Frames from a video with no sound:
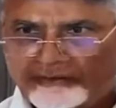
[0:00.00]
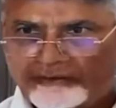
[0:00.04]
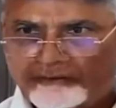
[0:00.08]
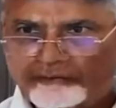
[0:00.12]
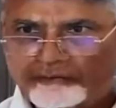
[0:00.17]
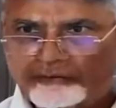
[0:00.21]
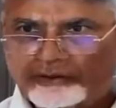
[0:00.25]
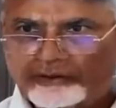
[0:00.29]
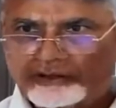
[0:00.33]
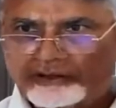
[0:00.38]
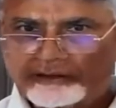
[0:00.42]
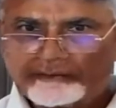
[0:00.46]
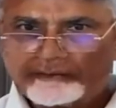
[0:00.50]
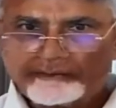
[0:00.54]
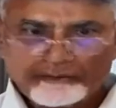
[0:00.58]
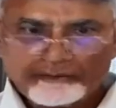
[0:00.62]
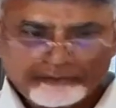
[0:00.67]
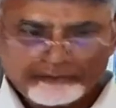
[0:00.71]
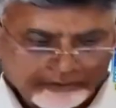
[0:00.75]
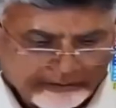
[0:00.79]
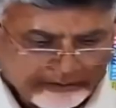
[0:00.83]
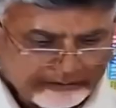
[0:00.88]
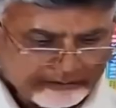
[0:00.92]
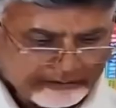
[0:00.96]
We are
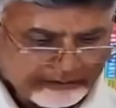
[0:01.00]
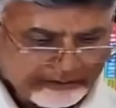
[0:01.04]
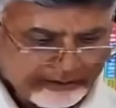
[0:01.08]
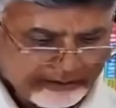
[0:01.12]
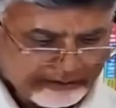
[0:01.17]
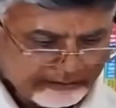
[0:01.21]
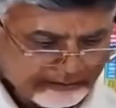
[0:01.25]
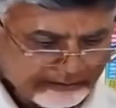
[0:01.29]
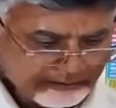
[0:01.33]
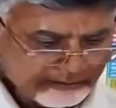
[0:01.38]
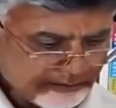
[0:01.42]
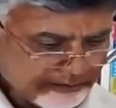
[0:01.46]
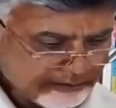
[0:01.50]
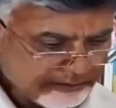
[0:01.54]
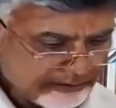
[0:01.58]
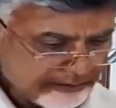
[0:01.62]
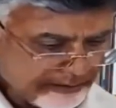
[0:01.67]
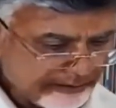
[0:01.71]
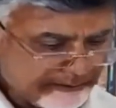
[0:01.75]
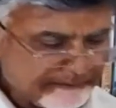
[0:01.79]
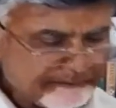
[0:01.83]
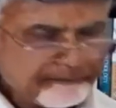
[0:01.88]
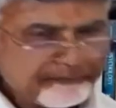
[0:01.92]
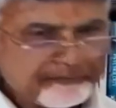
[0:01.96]
able to attract
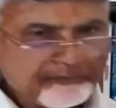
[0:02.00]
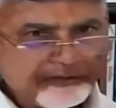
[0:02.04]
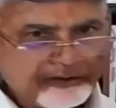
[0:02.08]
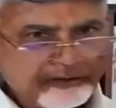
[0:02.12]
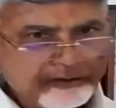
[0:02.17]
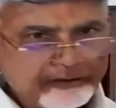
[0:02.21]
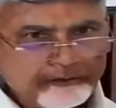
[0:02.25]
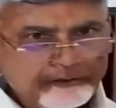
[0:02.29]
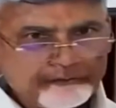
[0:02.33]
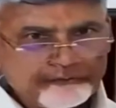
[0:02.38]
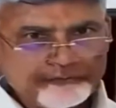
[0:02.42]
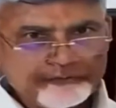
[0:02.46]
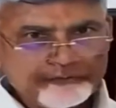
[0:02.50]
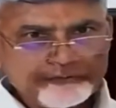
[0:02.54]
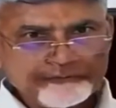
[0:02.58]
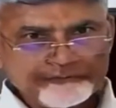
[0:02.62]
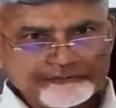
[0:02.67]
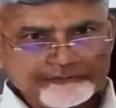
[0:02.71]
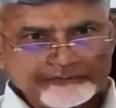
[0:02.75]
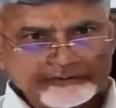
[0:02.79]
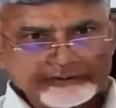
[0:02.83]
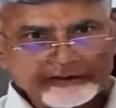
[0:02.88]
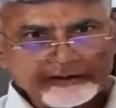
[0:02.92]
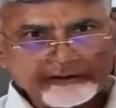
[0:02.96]
nearly
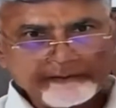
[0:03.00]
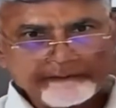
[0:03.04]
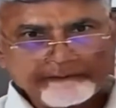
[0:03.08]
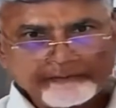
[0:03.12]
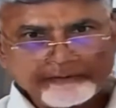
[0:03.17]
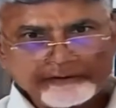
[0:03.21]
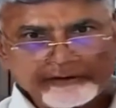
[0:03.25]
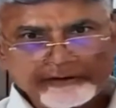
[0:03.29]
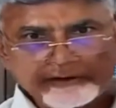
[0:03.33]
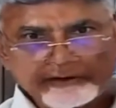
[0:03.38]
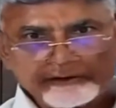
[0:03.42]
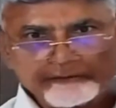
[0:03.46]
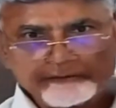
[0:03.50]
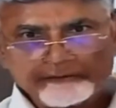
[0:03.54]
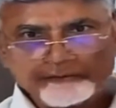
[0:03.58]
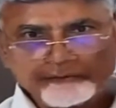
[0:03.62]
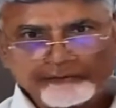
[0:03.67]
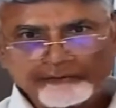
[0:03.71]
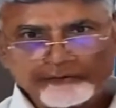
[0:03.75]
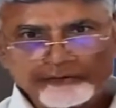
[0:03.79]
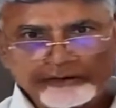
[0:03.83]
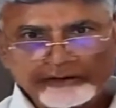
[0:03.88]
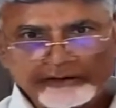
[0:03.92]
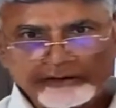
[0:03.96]

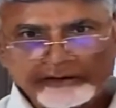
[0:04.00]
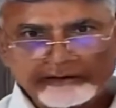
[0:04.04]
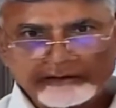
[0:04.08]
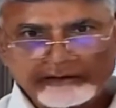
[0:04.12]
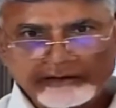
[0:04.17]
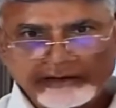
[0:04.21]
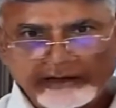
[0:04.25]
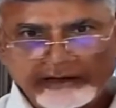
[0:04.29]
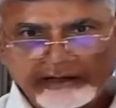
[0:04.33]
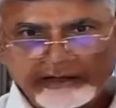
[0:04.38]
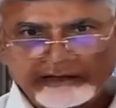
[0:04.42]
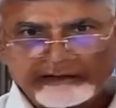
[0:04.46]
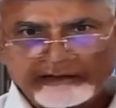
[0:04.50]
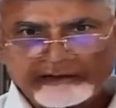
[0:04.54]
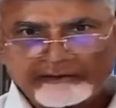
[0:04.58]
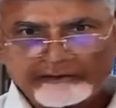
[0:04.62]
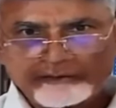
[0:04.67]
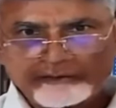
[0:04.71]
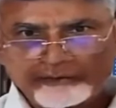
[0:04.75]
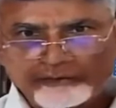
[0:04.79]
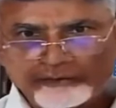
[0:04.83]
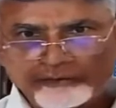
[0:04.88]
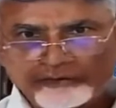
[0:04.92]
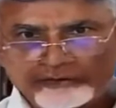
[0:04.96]
15.48 lakh
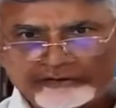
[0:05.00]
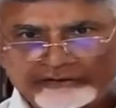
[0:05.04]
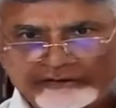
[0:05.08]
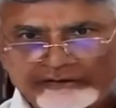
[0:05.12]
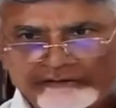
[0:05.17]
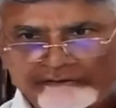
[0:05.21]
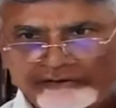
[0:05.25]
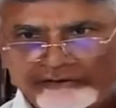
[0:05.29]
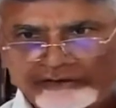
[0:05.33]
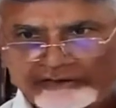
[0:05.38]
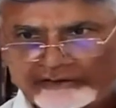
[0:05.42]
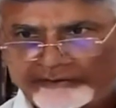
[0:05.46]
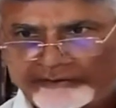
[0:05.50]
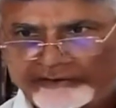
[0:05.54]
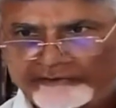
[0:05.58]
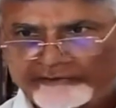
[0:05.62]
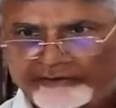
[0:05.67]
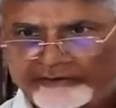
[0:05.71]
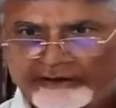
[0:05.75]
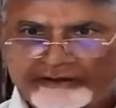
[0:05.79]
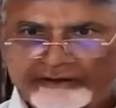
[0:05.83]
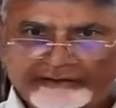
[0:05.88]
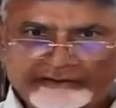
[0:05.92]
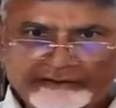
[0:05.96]
crores investment
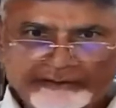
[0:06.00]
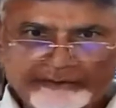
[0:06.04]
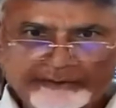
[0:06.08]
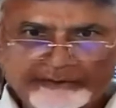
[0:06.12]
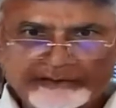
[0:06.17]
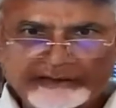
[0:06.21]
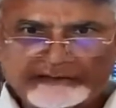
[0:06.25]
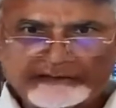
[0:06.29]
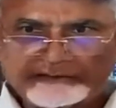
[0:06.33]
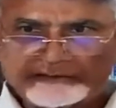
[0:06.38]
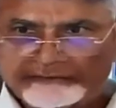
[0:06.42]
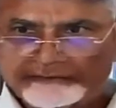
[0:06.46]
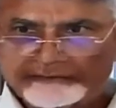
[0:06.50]
for all of this.